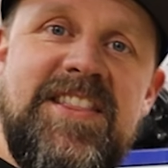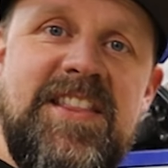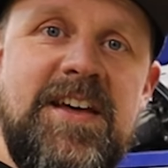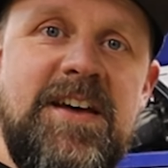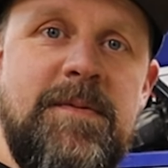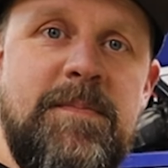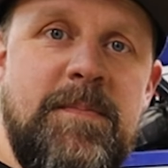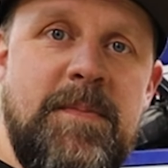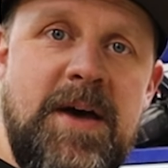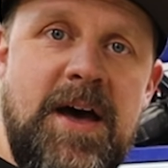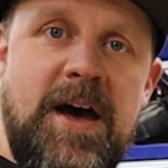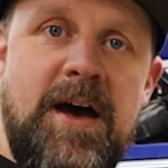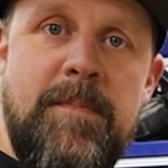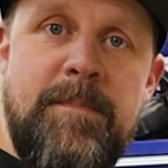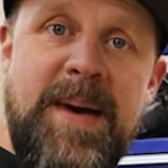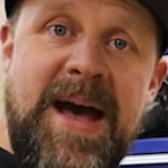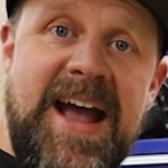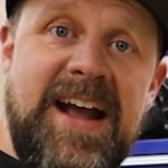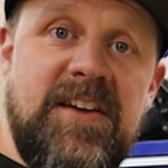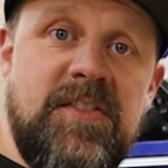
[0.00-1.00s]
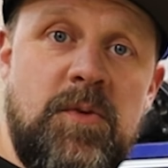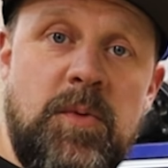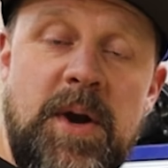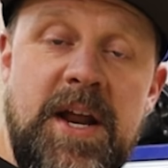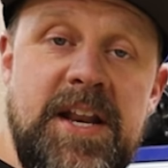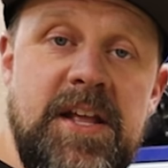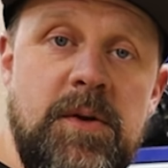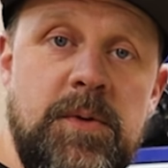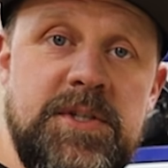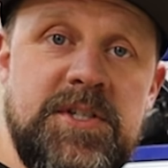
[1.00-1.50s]
in the uh, back of the
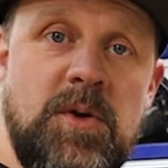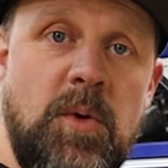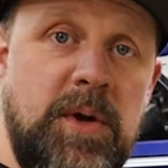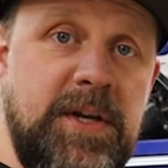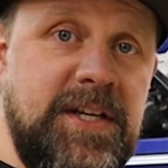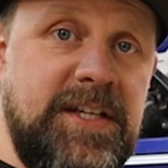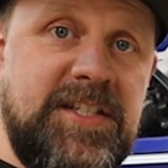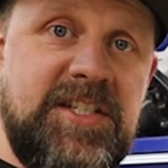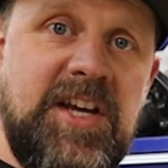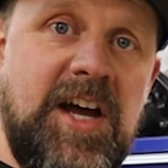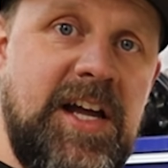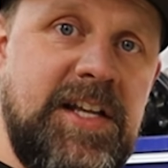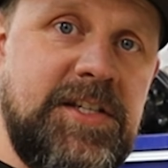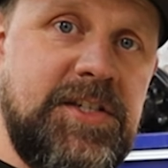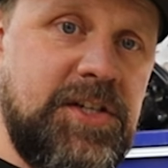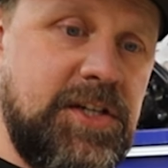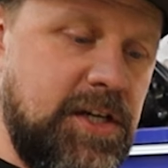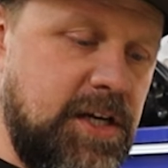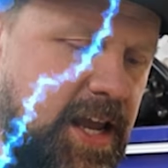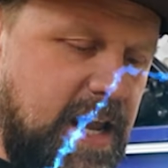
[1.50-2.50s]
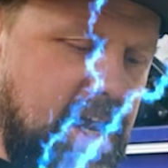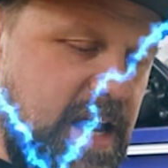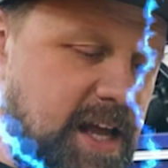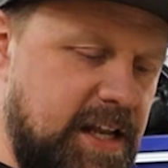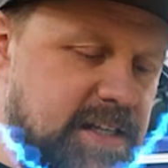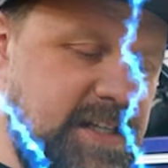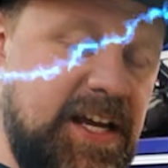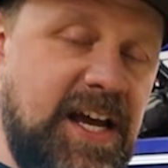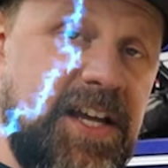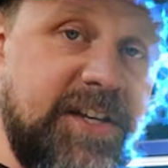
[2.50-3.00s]
radio is going to touch
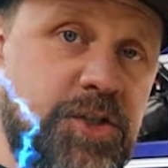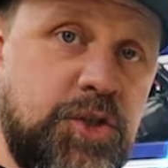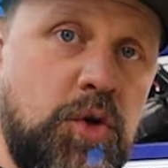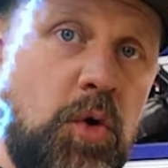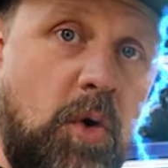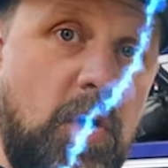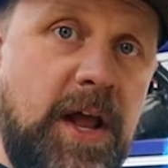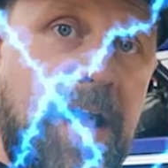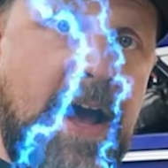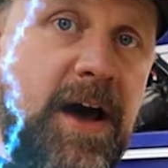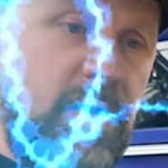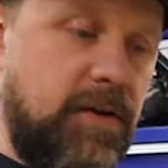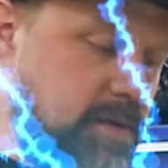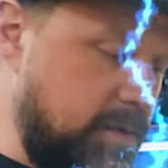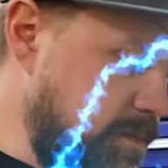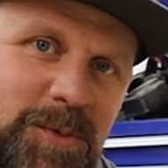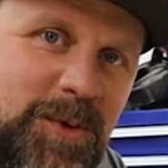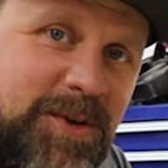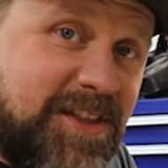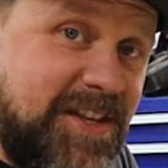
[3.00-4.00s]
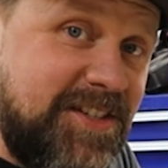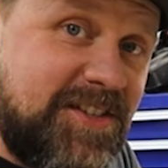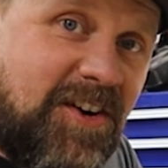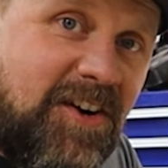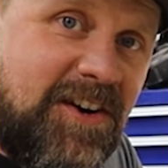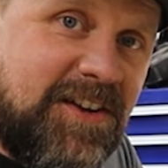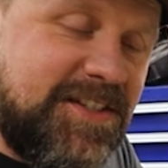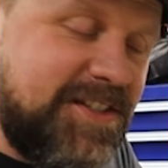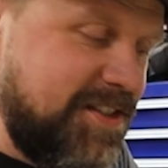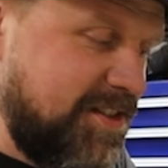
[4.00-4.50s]
and uh, short out. With these
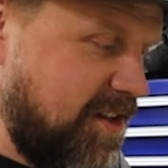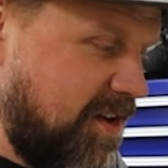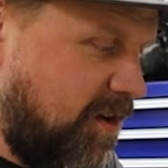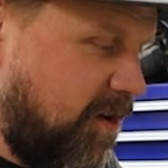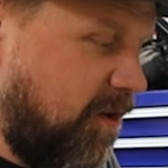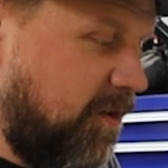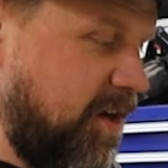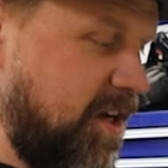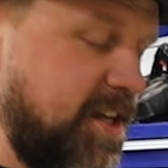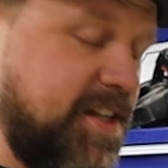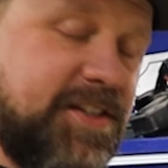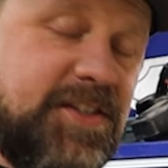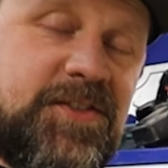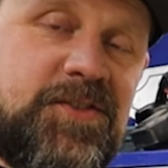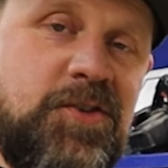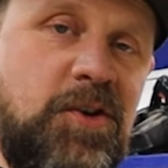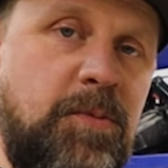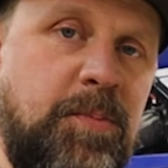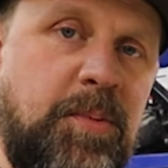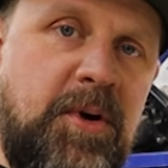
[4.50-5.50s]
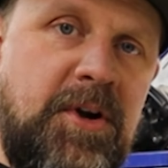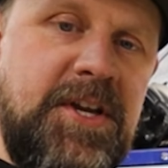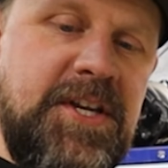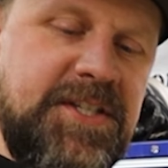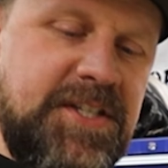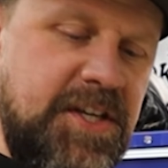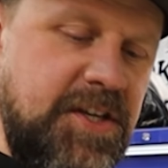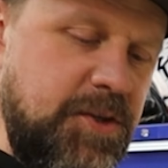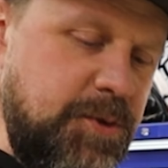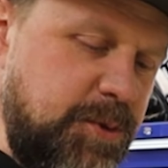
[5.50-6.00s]
harnesses though, it's super
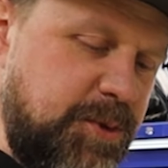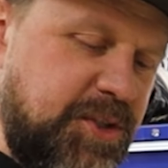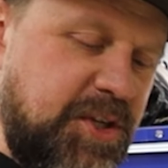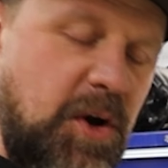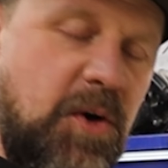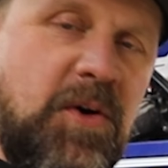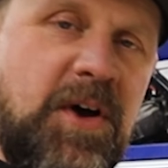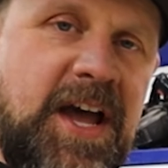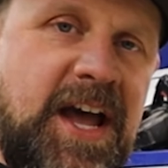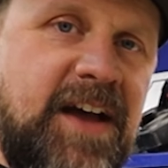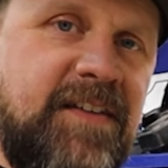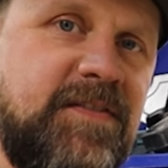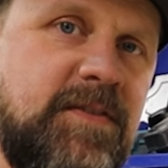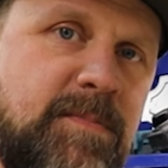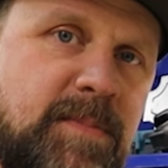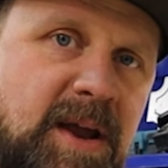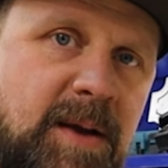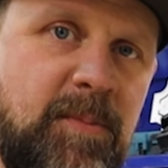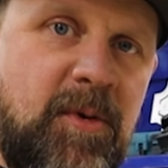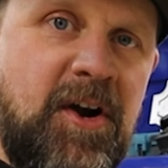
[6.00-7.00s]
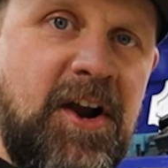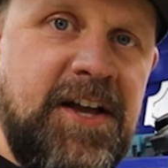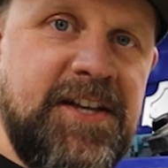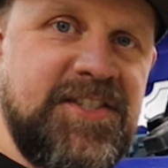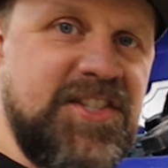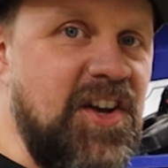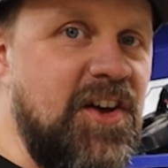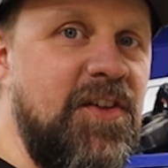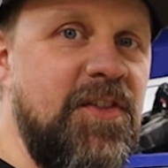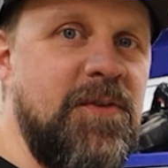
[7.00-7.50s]
easy. You don't have to
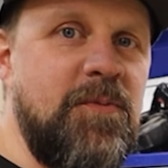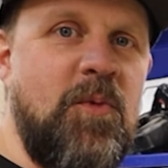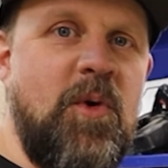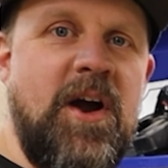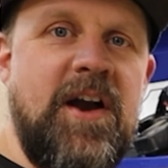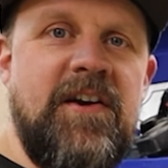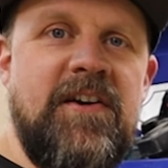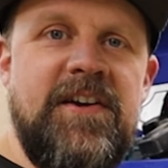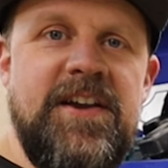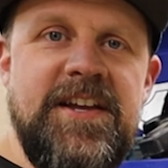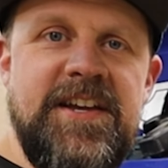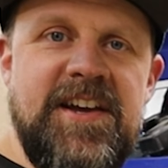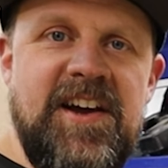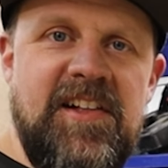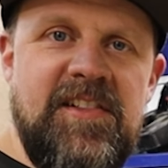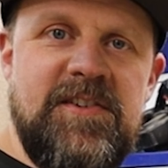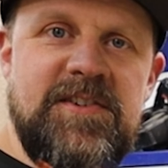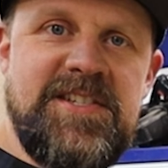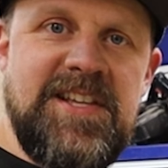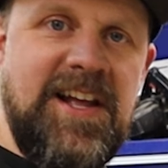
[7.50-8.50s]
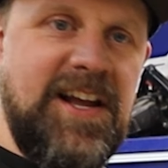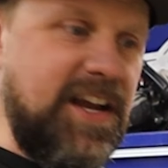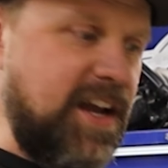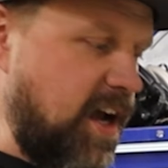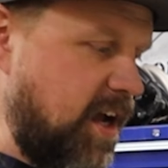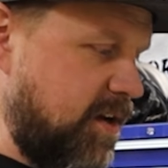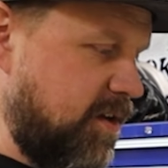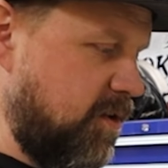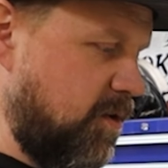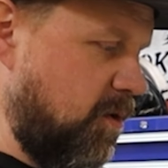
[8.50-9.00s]
memorize all the wiring colors like
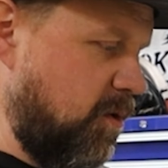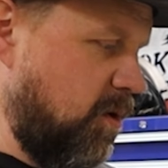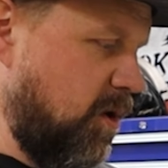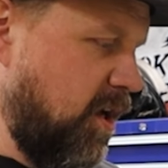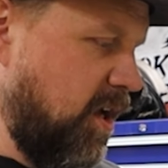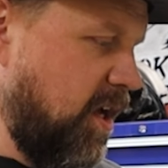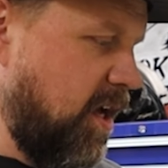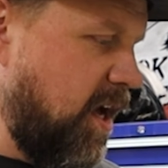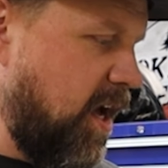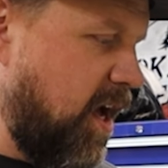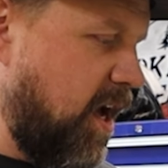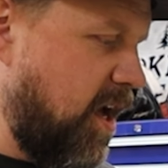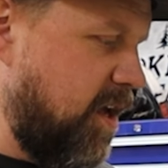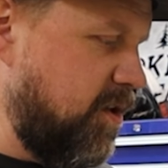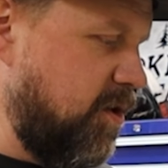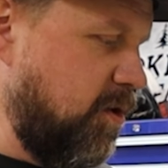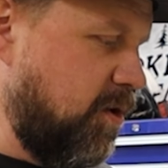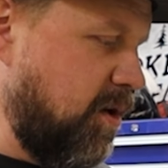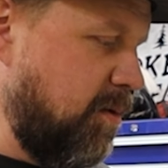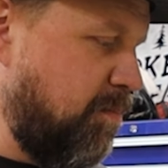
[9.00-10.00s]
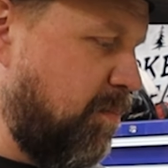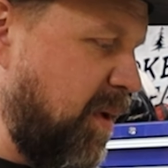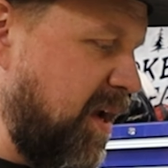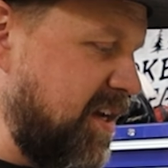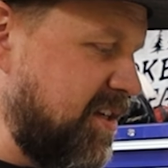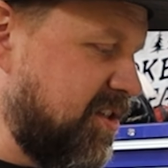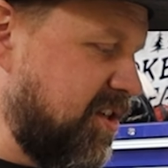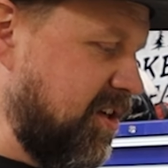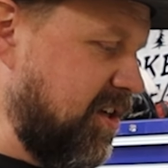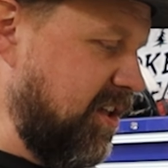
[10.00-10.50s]
I do. Uh, you can
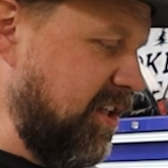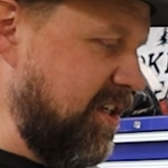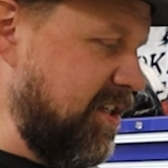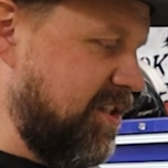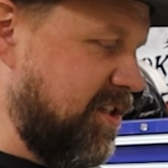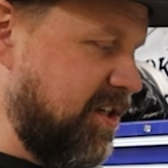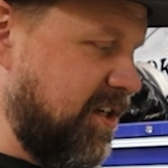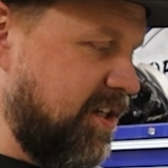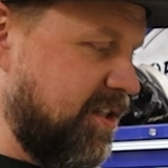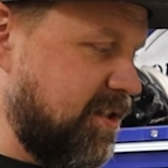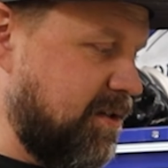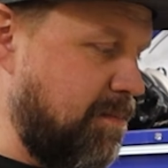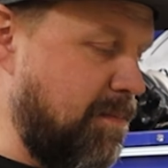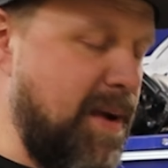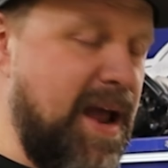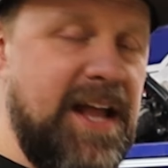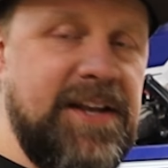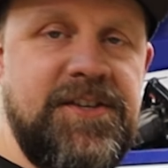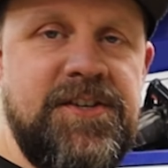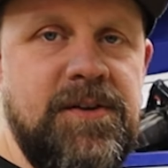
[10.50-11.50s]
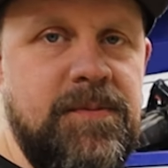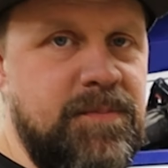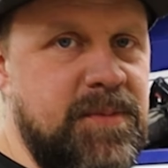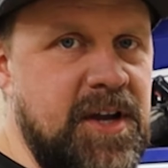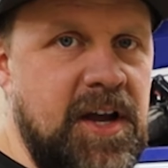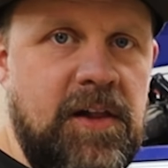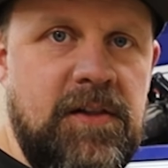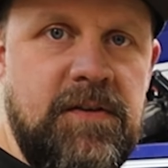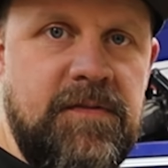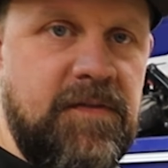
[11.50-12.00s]
basically just match them
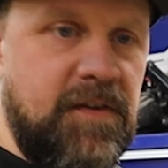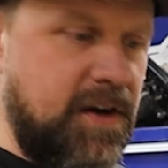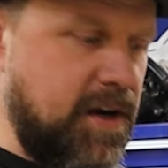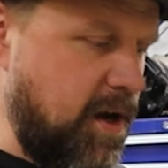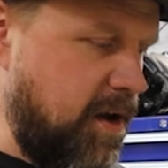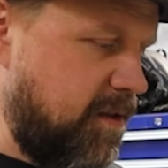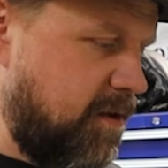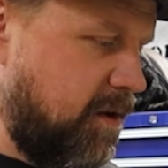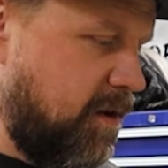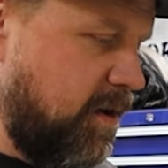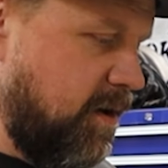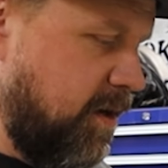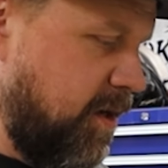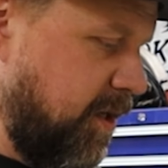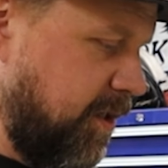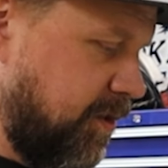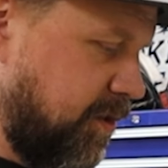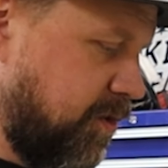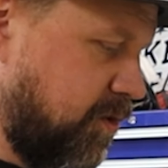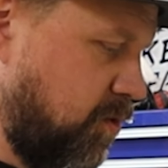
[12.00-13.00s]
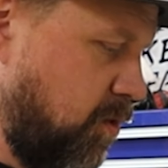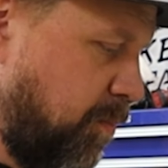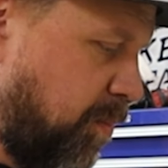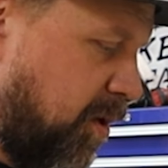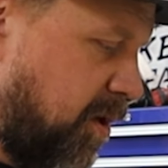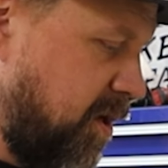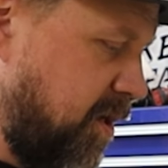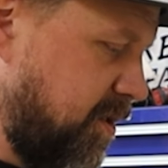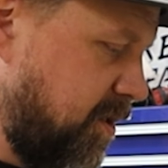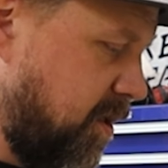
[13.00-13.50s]
color for color. It's
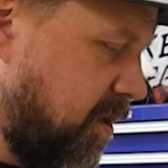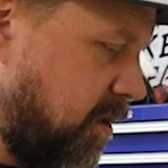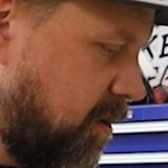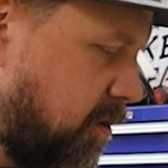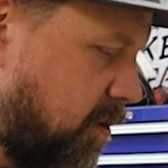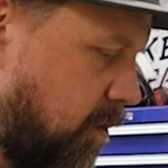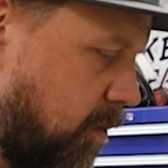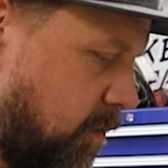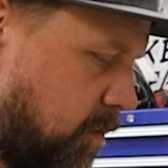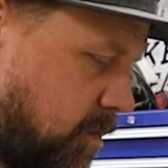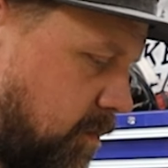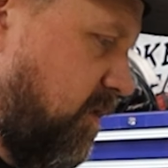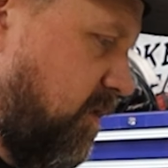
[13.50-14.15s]
super easy to do.